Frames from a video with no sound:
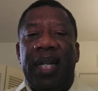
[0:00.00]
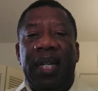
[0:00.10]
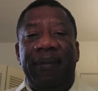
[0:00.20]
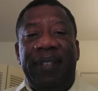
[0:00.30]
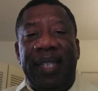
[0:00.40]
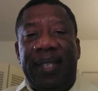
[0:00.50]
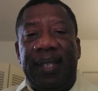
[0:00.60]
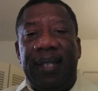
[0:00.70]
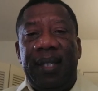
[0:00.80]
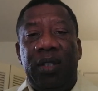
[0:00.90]
If
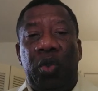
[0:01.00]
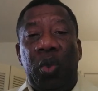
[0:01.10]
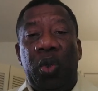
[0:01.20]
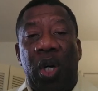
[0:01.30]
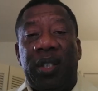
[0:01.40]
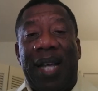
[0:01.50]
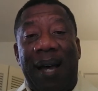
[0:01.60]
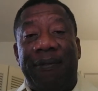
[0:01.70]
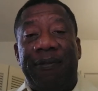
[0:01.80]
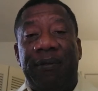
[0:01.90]
these do not
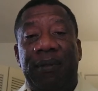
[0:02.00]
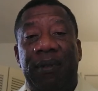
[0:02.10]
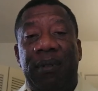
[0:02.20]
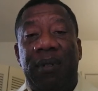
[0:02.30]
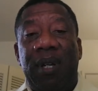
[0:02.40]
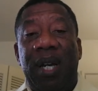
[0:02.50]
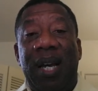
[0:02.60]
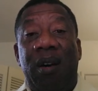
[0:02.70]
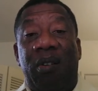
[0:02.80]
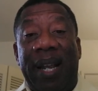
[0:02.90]
have
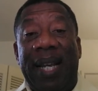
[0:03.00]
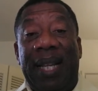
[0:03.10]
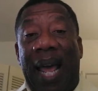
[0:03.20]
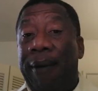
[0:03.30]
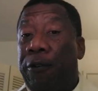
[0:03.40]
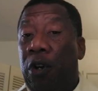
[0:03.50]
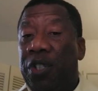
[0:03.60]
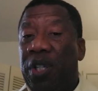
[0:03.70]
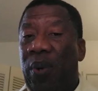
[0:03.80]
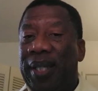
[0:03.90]
real life
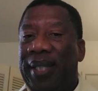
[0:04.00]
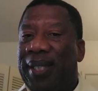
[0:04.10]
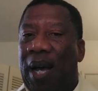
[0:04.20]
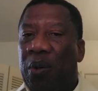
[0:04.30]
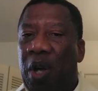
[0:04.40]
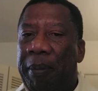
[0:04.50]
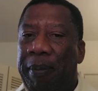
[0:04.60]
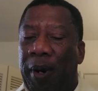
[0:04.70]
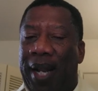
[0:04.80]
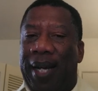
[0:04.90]
consequences, I will not be
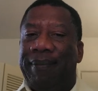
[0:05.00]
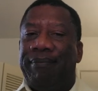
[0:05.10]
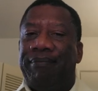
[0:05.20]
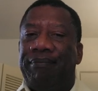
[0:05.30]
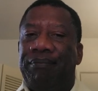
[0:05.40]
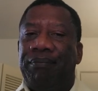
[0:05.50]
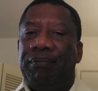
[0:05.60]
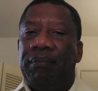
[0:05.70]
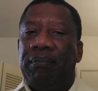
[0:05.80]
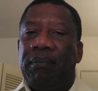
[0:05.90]
bothered.
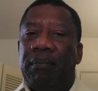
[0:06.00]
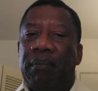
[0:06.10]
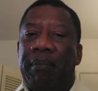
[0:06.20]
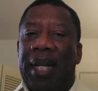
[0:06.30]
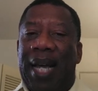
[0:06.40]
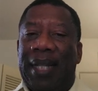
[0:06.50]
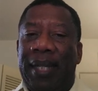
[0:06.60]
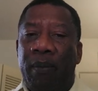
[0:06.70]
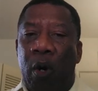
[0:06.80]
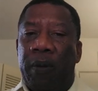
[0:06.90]
But an
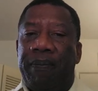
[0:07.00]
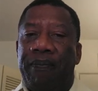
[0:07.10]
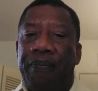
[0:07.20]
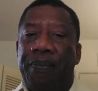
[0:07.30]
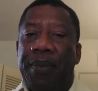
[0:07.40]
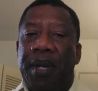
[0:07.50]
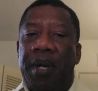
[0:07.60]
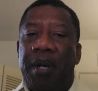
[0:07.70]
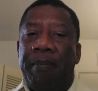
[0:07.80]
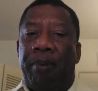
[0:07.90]
Igbo
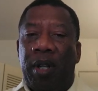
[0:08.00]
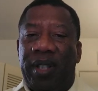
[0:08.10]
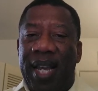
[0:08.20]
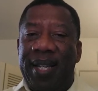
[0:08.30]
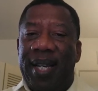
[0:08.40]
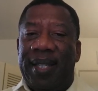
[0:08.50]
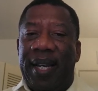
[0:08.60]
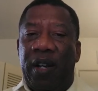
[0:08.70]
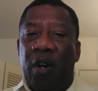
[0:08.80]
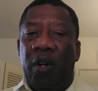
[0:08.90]
born 10 years
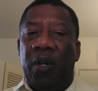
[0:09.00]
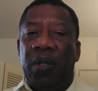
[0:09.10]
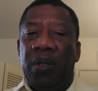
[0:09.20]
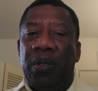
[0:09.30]
ago